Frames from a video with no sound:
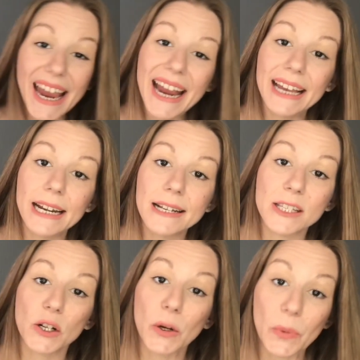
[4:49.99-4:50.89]
and it
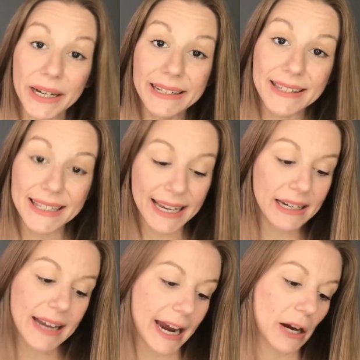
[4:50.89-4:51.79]
is a Korean
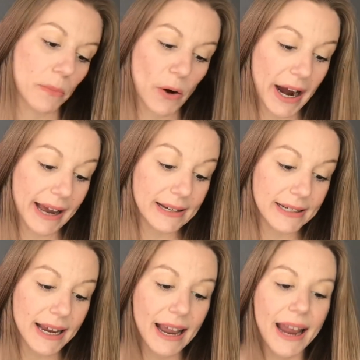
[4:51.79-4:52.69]
skincare brand.